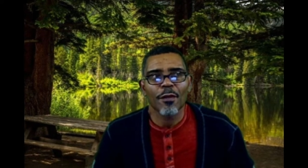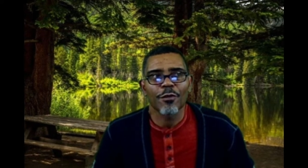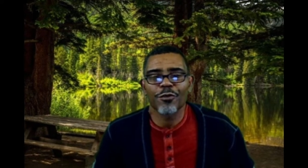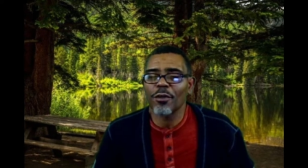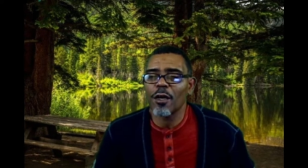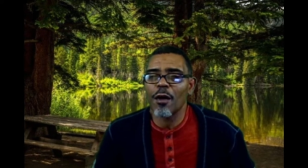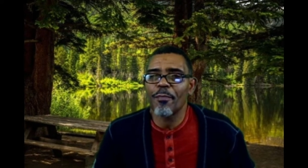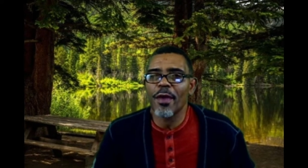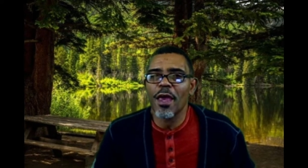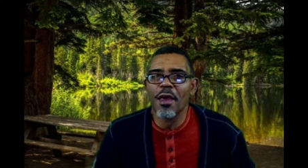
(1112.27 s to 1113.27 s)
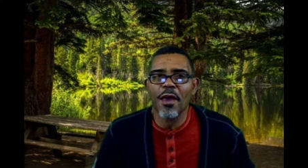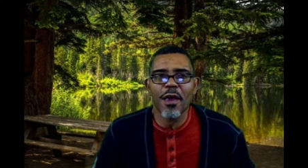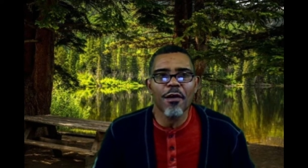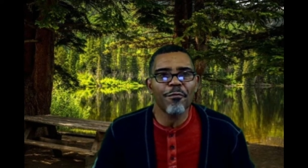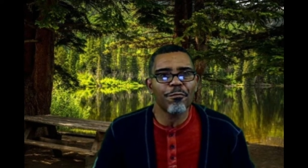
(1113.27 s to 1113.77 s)
took up
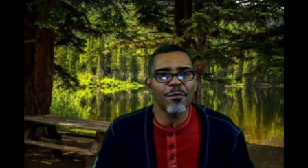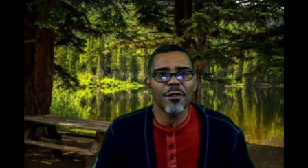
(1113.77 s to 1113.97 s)
every